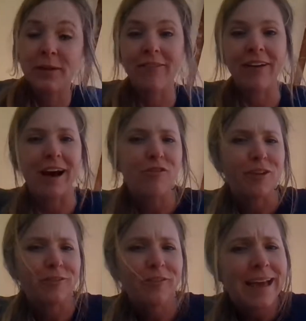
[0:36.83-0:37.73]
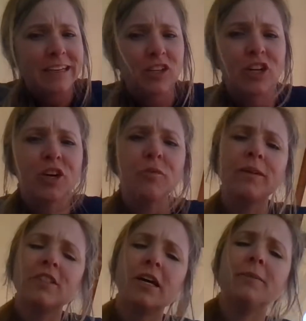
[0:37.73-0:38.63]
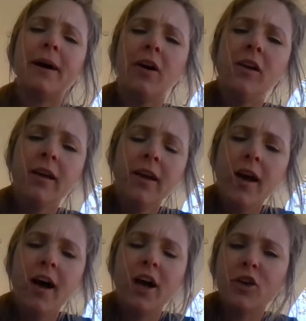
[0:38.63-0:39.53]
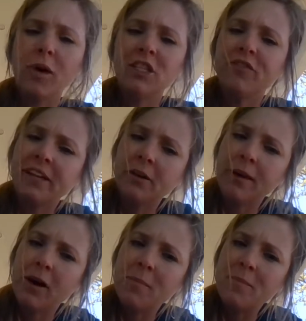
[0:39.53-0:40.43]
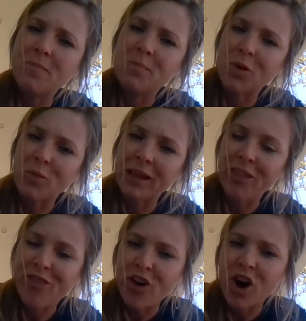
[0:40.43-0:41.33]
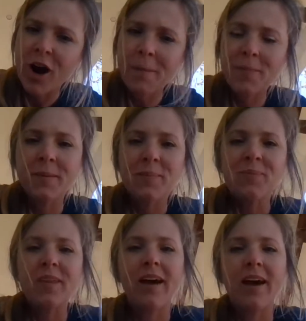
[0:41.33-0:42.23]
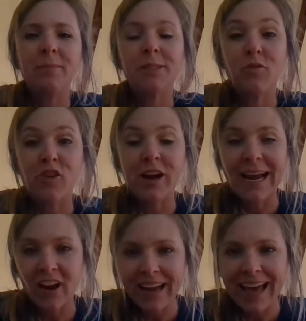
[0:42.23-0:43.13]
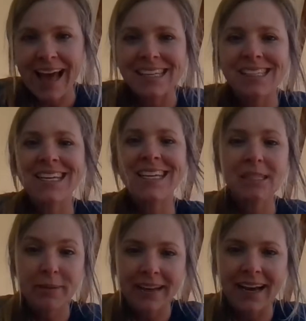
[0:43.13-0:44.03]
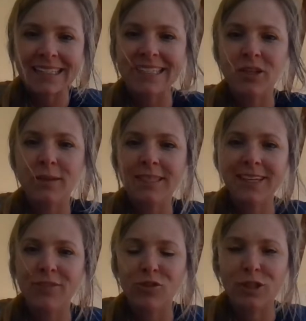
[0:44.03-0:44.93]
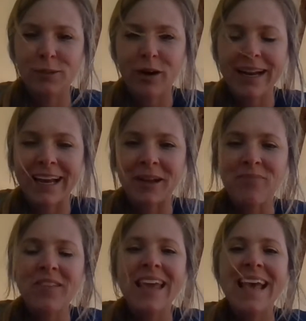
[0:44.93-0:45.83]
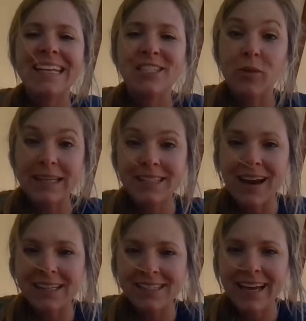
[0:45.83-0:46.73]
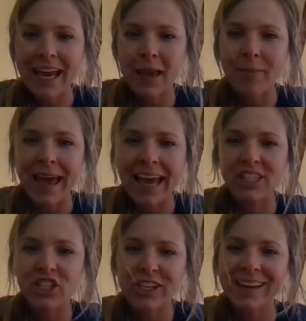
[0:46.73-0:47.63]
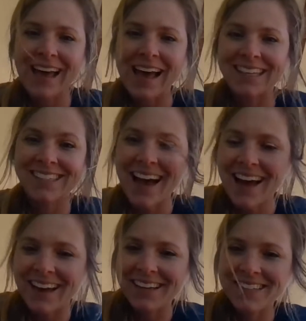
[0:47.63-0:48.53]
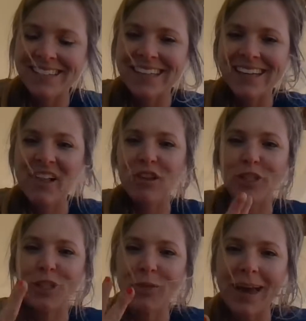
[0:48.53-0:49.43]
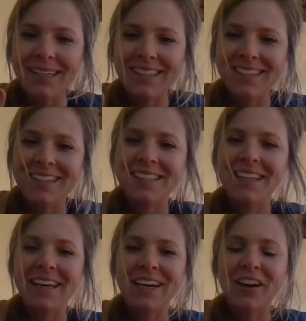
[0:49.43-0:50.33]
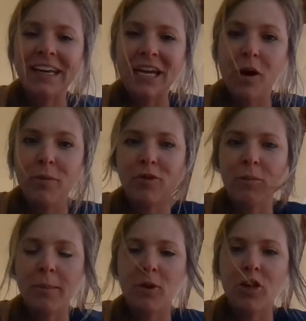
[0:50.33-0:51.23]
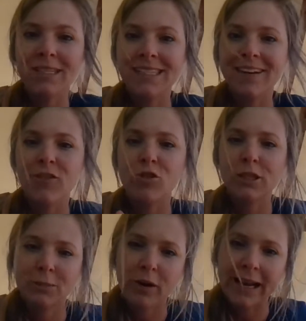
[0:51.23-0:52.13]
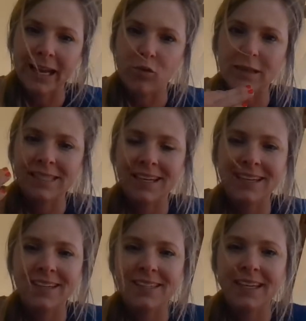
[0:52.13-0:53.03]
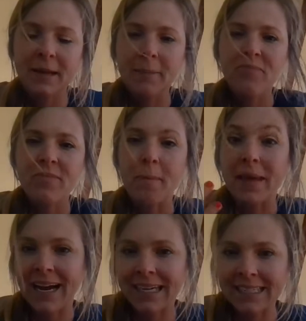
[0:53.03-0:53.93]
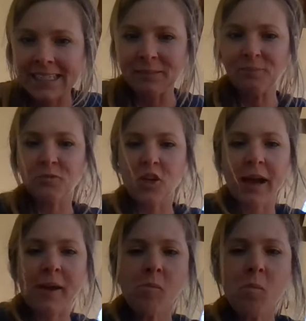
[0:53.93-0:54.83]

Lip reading: We have Alfred Wegener, we've talked about, you watched a video about Marie Tharp. So for Harry Hess, his big idea was seafloor spreading. And so his last name, H-E-S-S, the two S's in there can help you remember seafloor spreading was his big idea, okay?